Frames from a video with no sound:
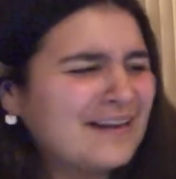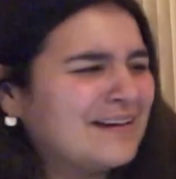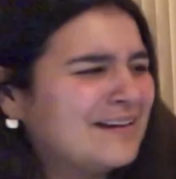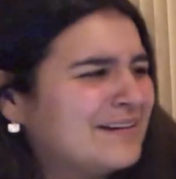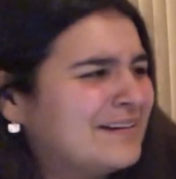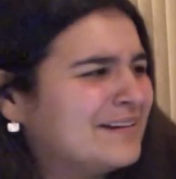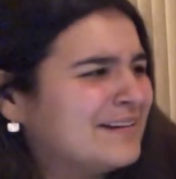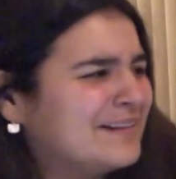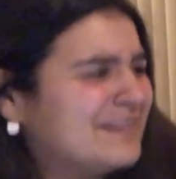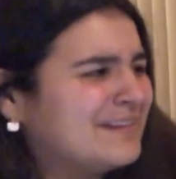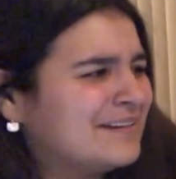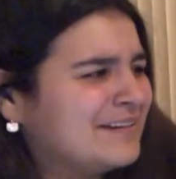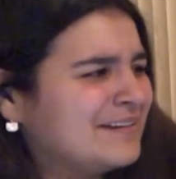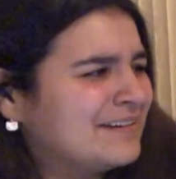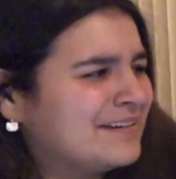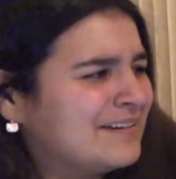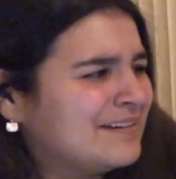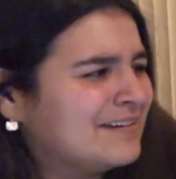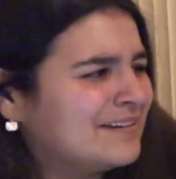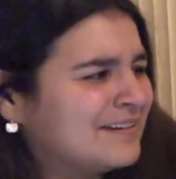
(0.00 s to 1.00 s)

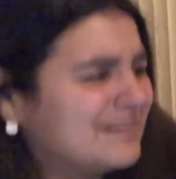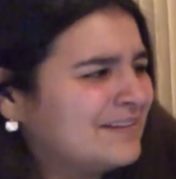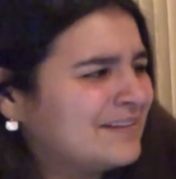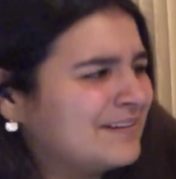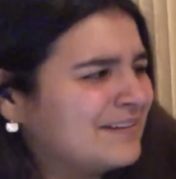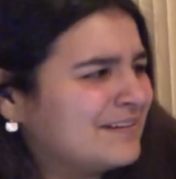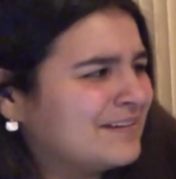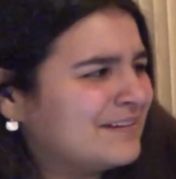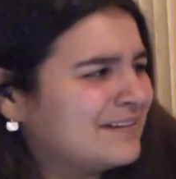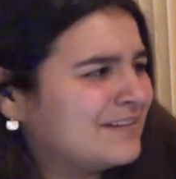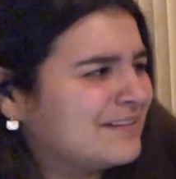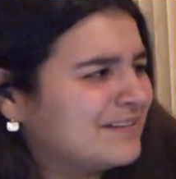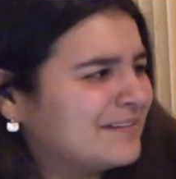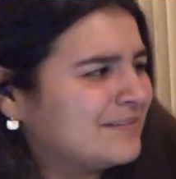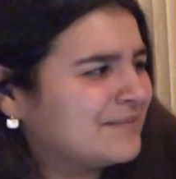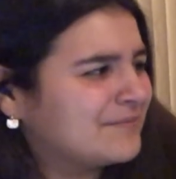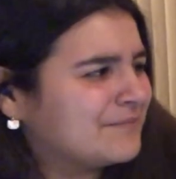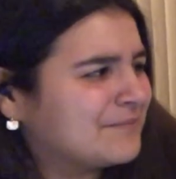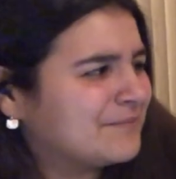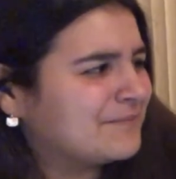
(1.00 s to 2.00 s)

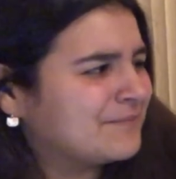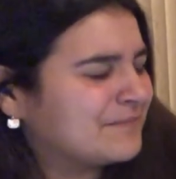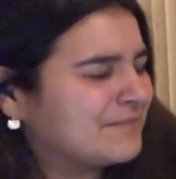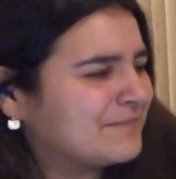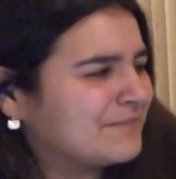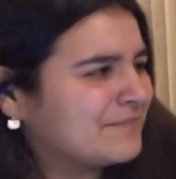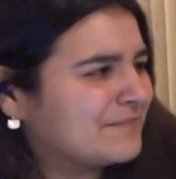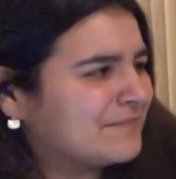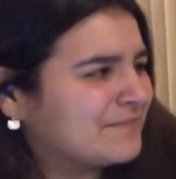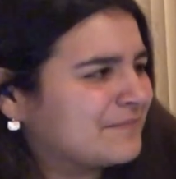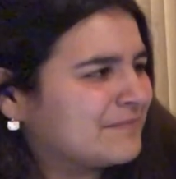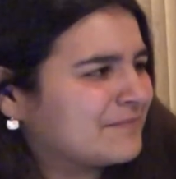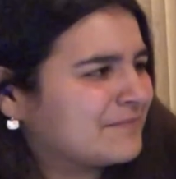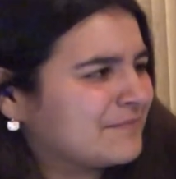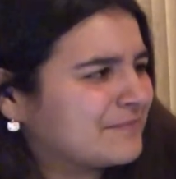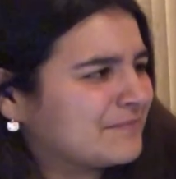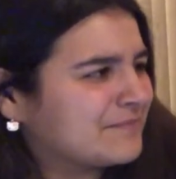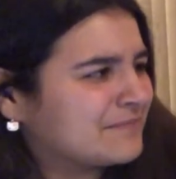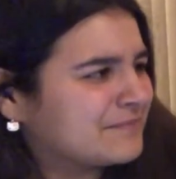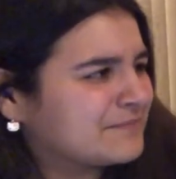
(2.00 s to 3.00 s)

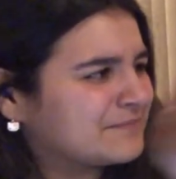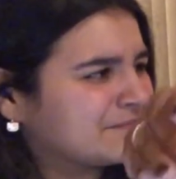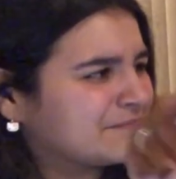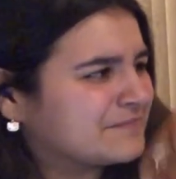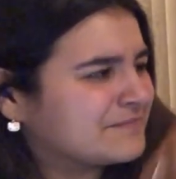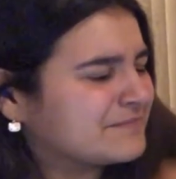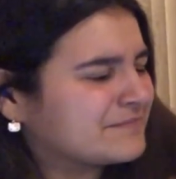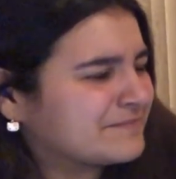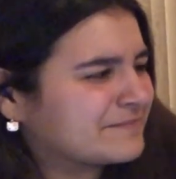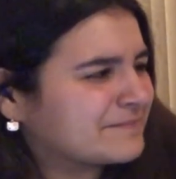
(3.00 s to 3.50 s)
[no speech]